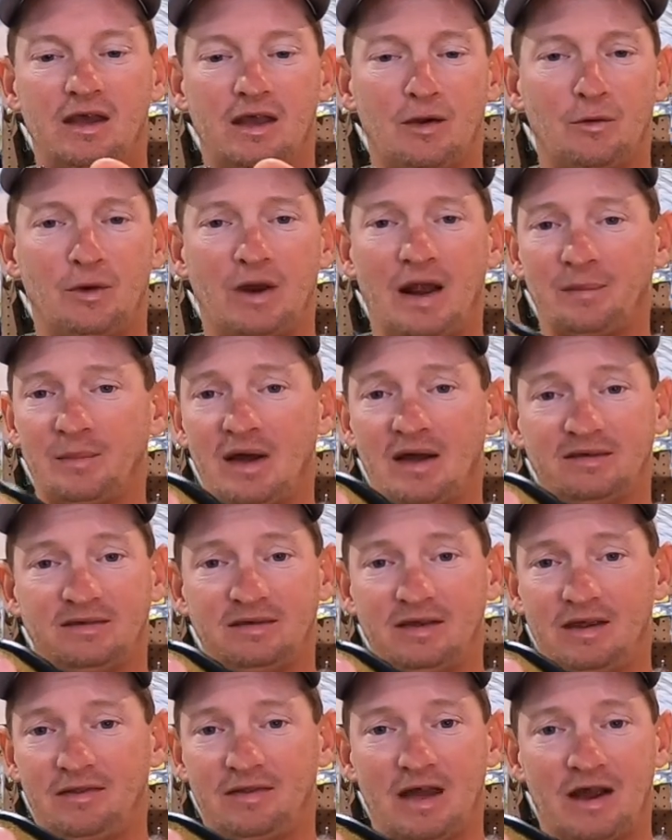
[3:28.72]
and when I'm not
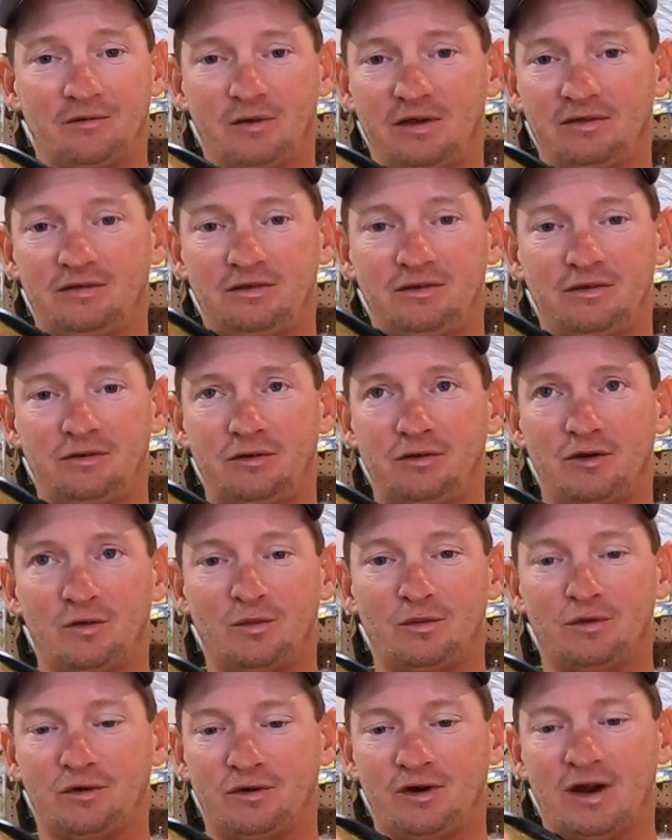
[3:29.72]
seeing that residue no
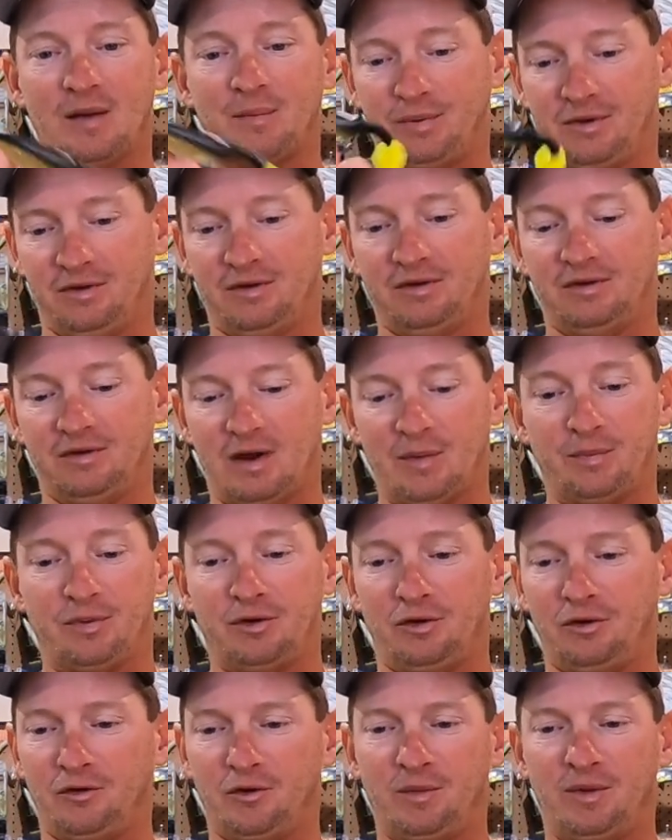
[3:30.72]
more, I put a
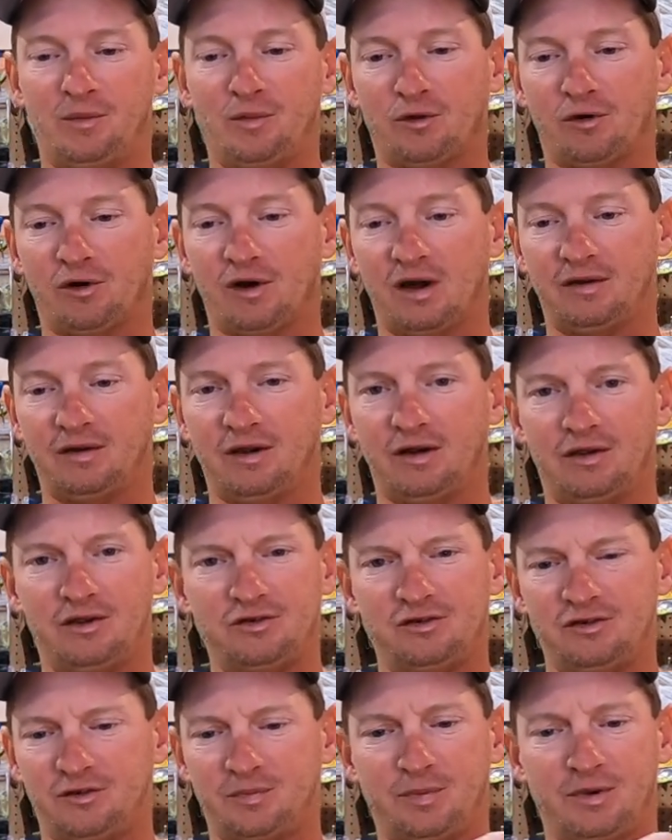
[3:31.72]
little bit more on there. You
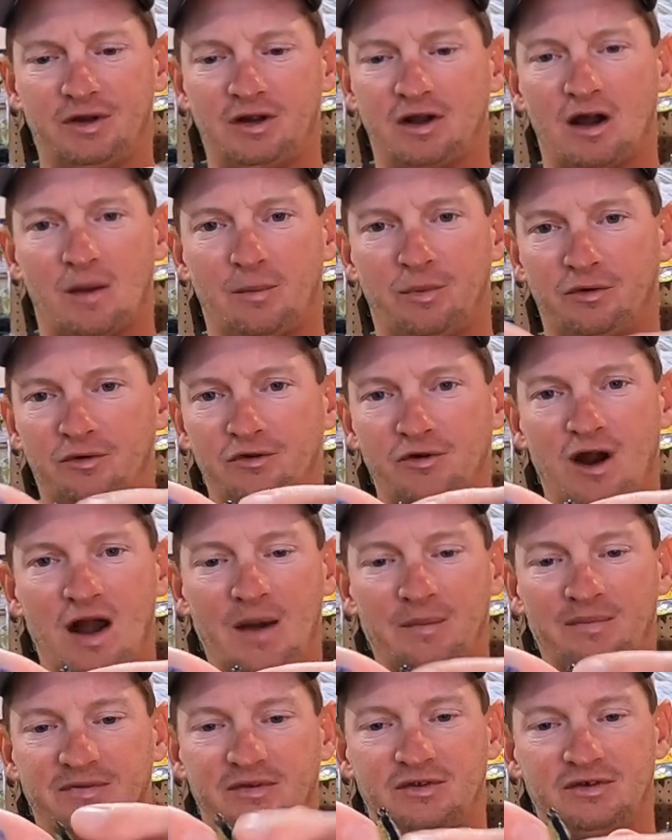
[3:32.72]
just put a couple
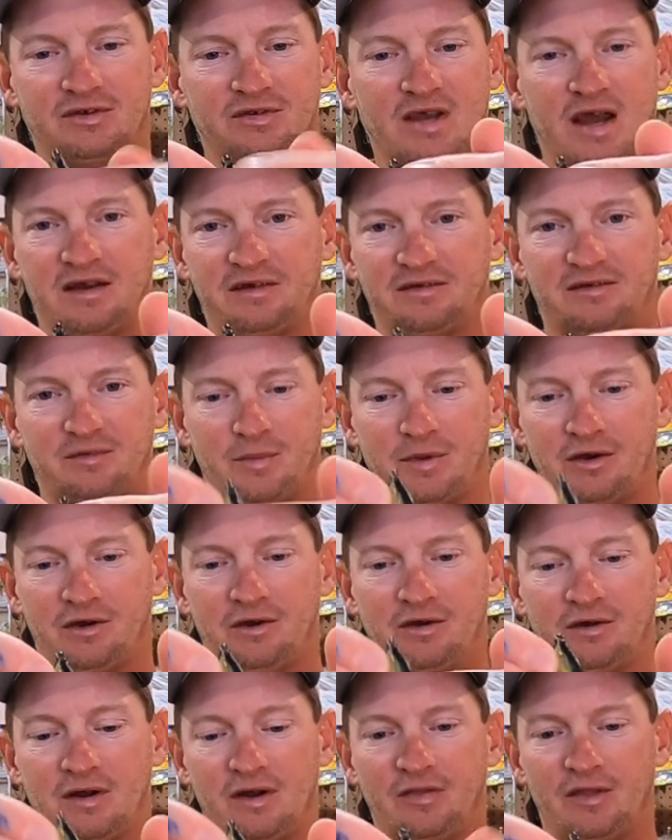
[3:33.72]
drops and just kind of
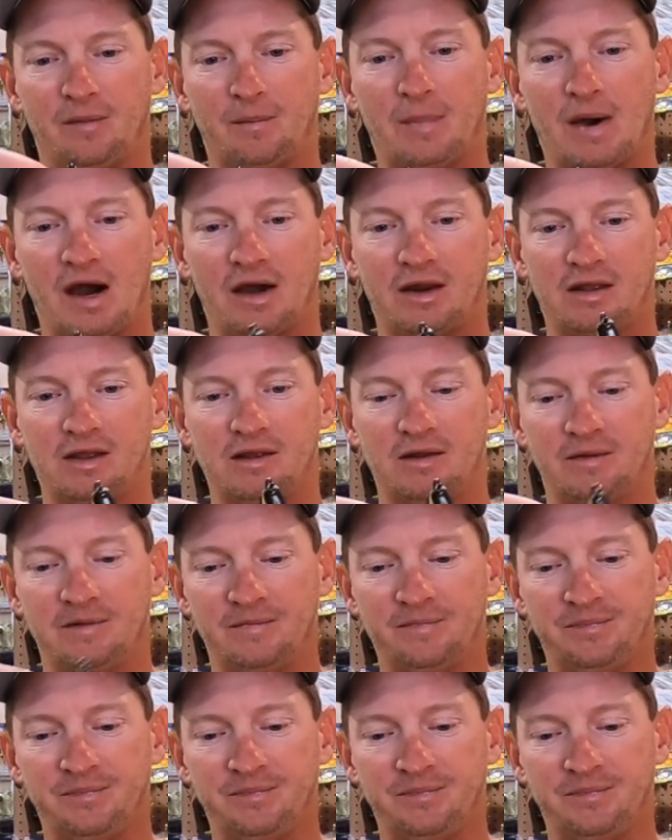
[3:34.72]
smear it on the body.